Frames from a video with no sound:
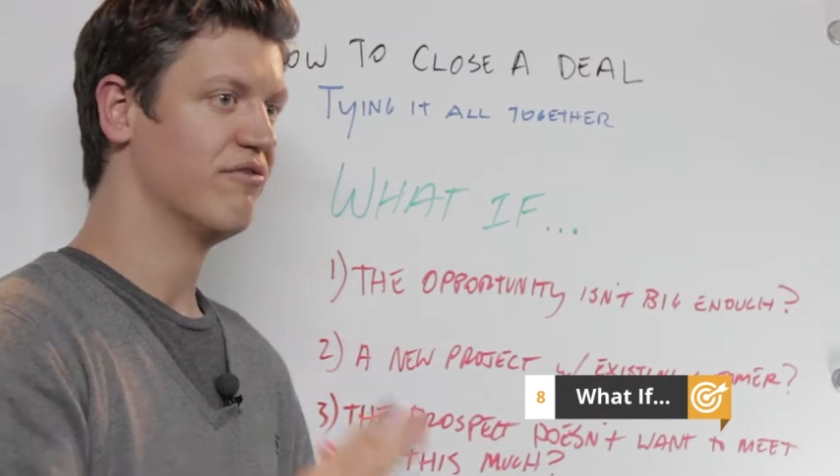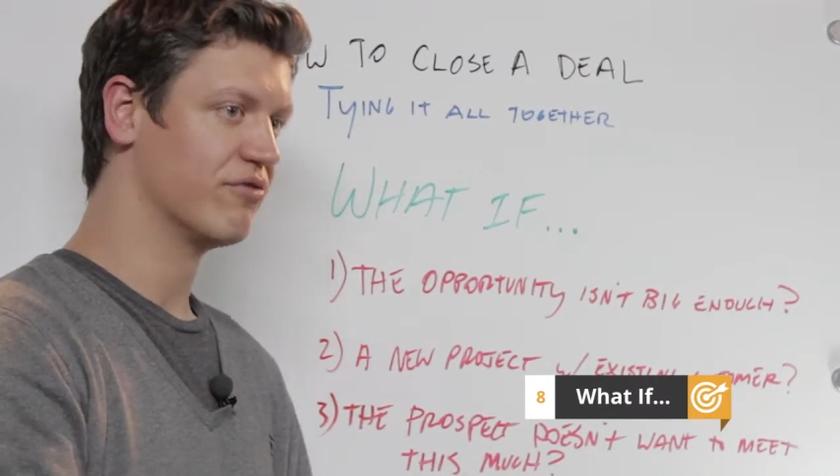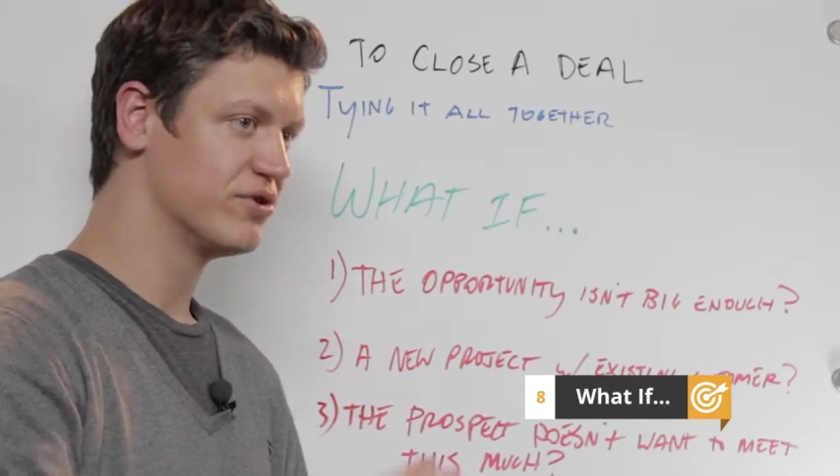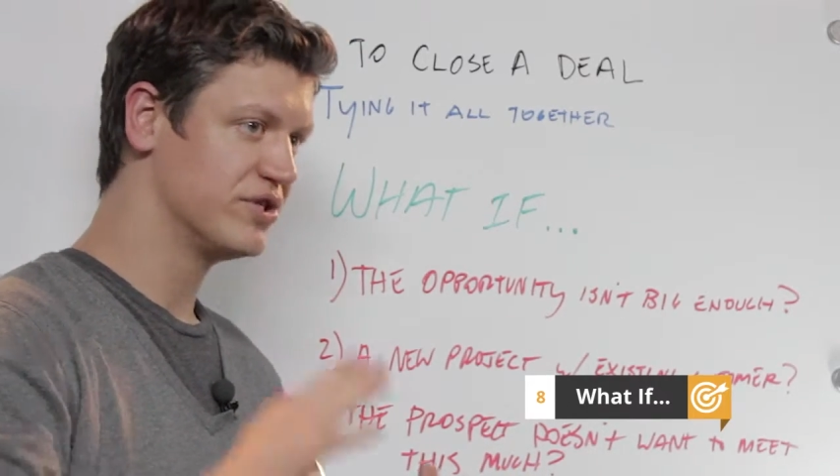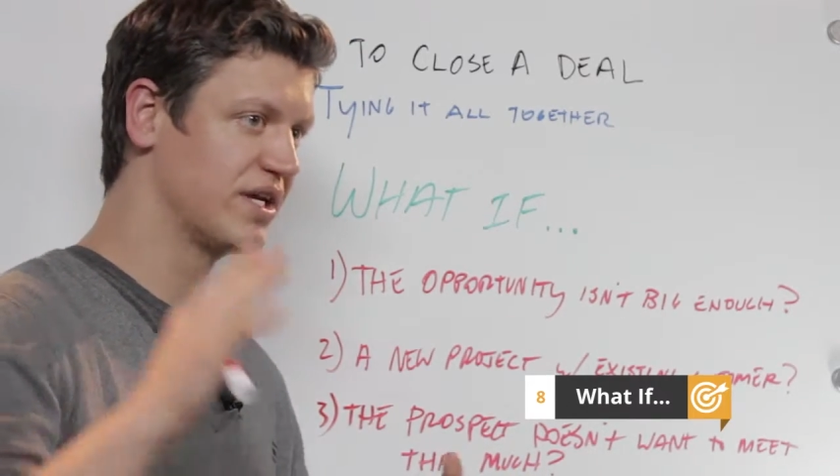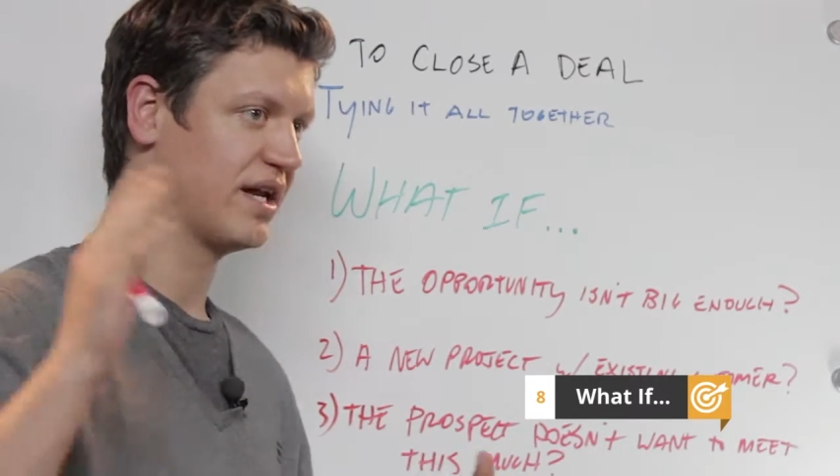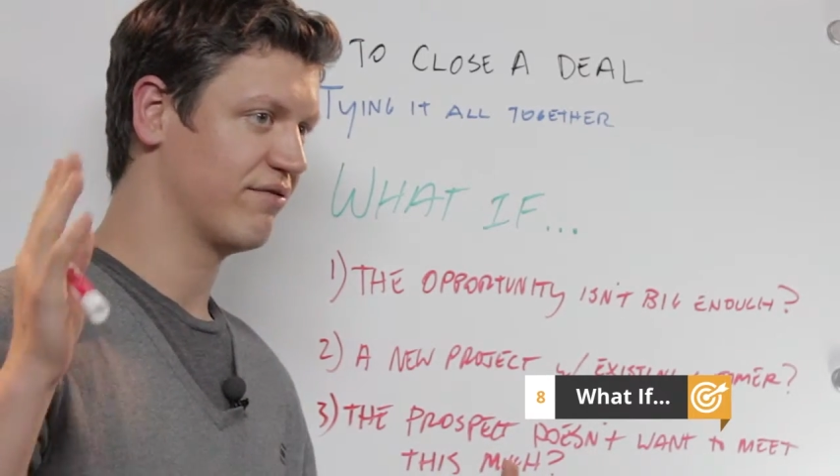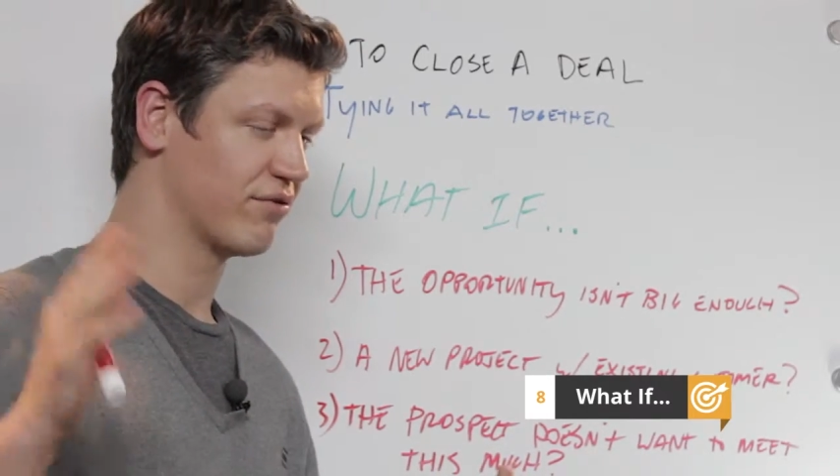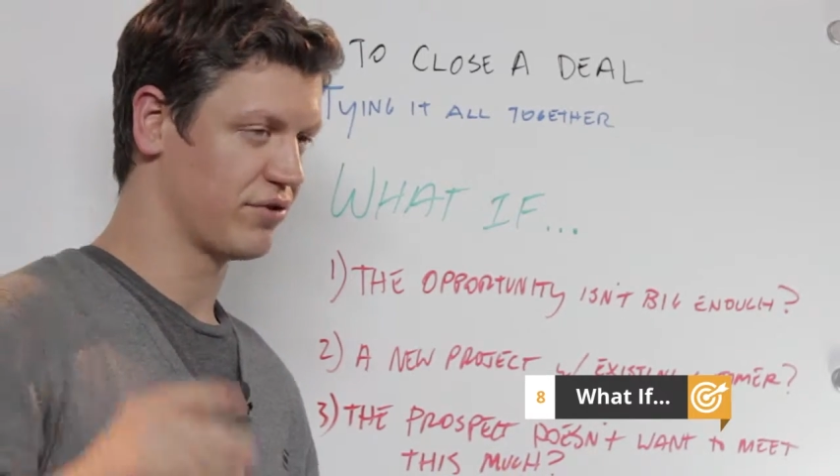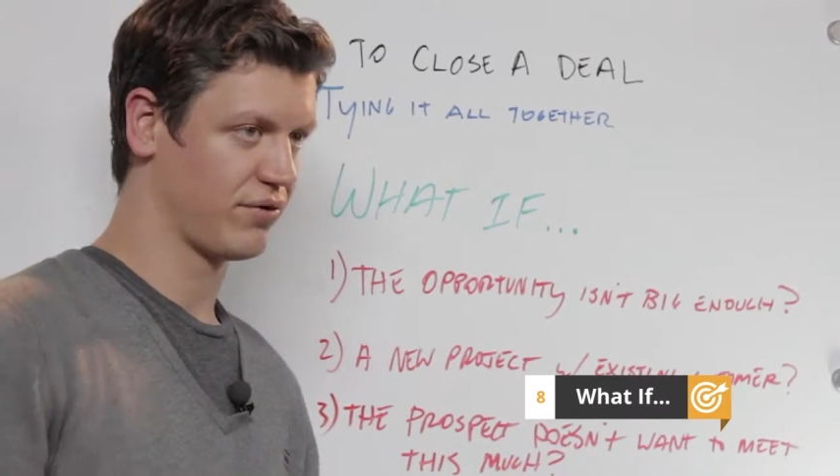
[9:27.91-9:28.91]
versus getting
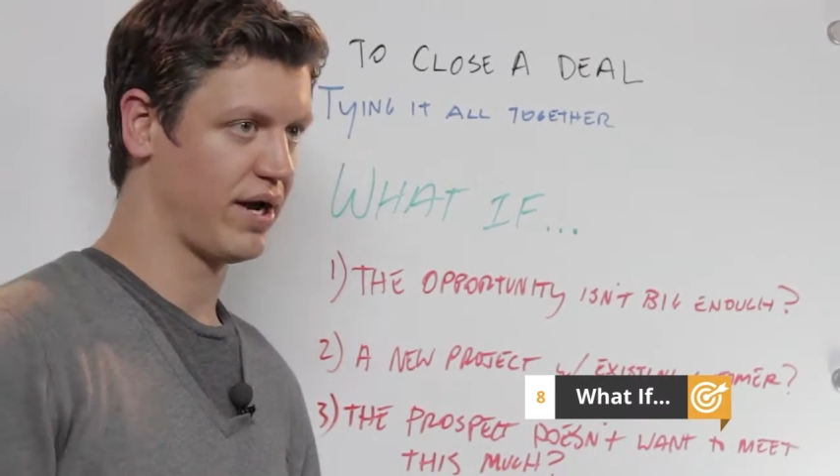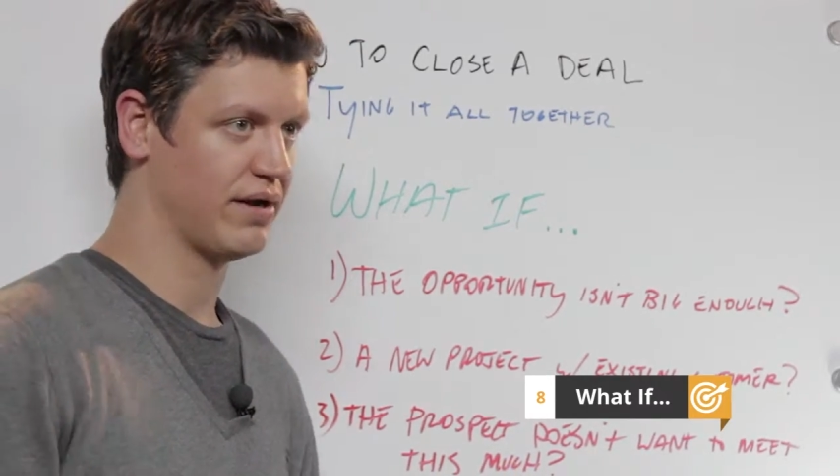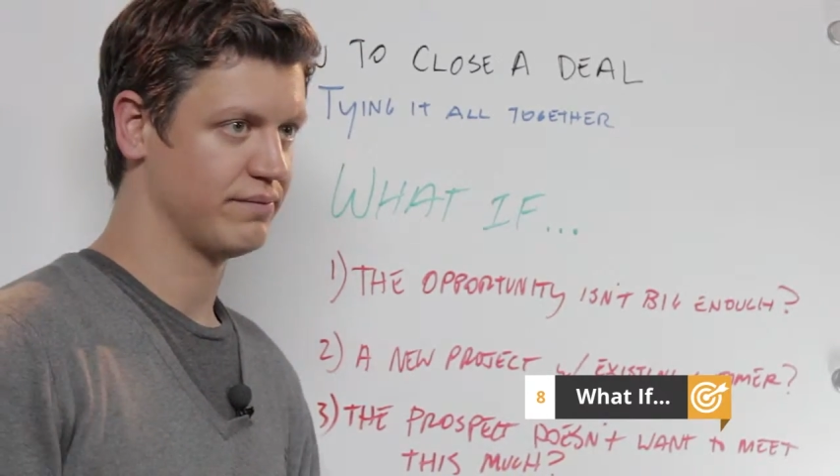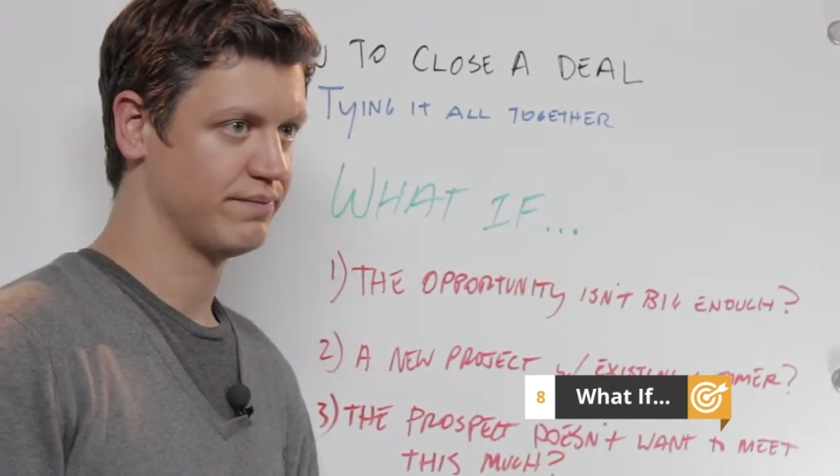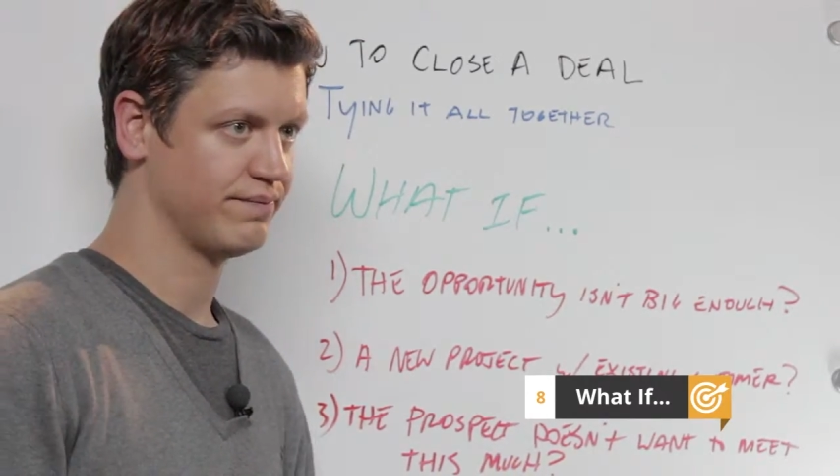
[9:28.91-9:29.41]
further out.